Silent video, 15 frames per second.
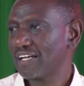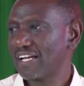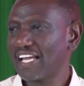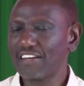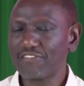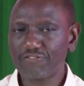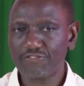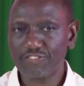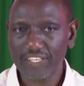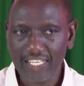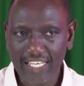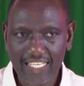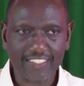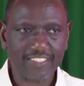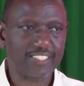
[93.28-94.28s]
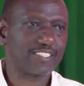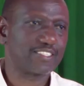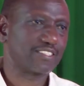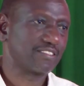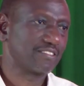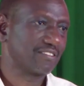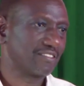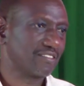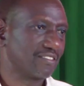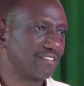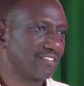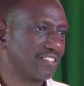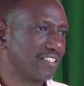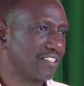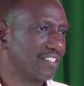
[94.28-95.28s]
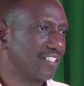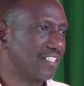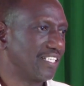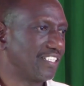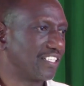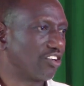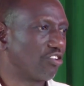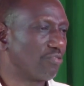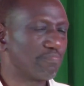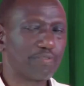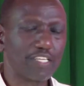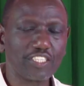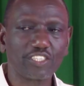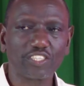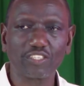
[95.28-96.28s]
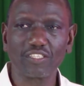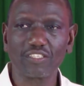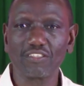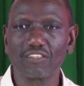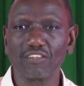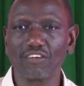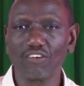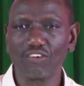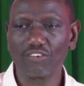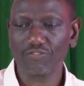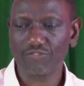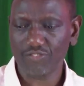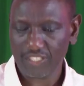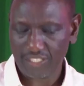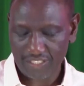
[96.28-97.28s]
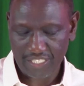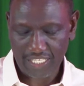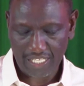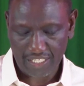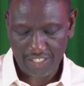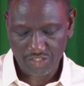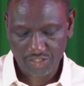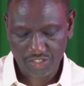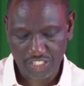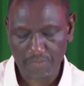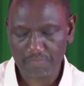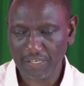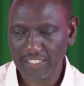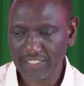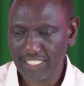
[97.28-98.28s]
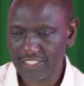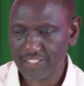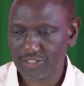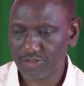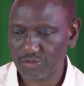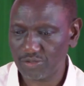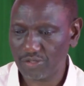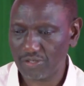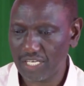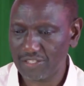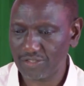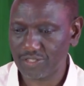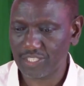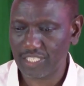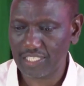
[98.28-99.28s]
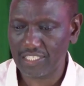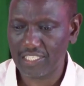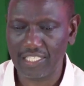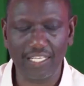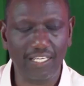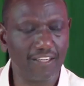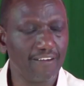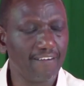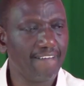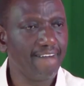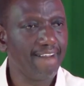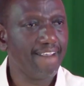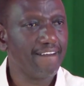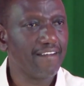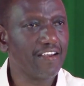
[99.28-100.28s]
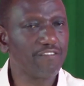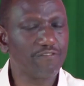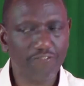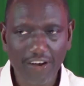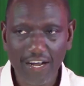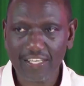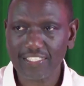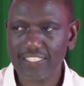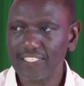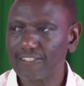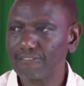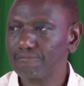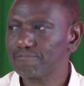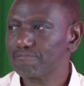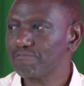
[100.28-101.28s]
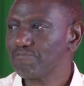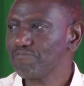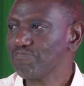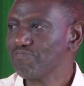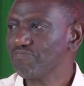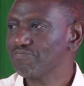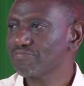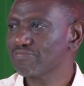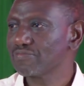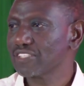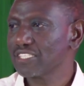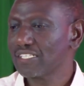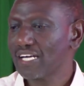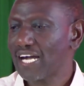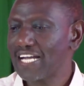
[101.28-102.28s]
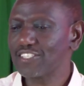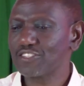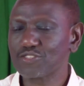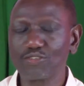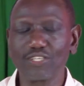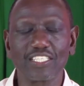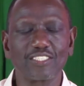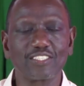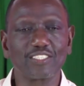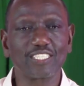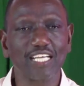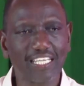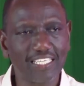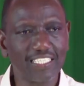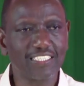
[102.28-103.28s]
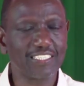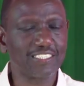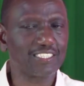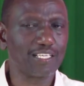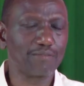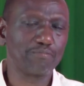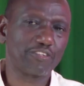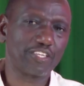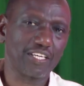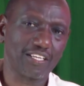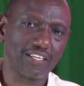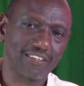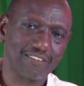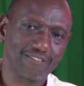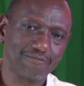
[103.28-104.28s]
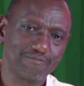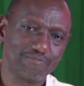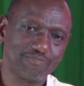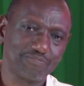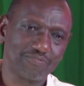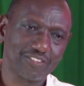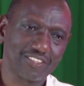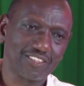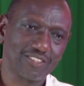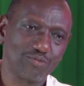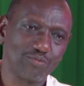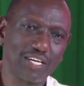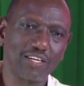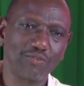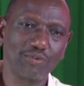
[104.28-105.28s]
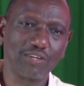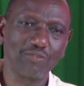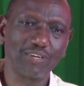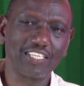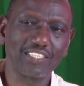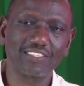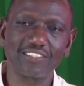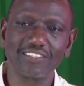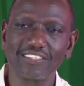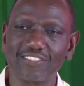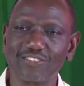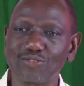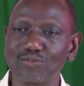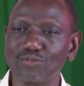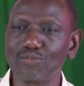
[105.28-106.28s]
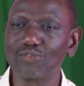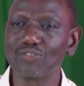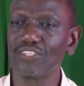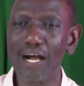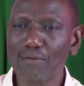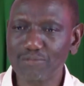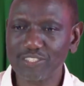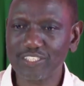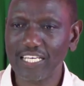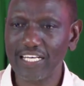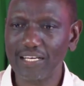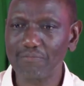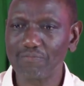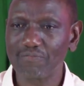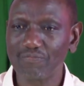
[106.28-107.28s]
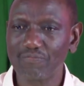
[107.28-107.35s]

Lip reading: and finesse in the completion of the ship I just saw outside here. In fact, I saw exactly the same thing when we went to Amsterdam.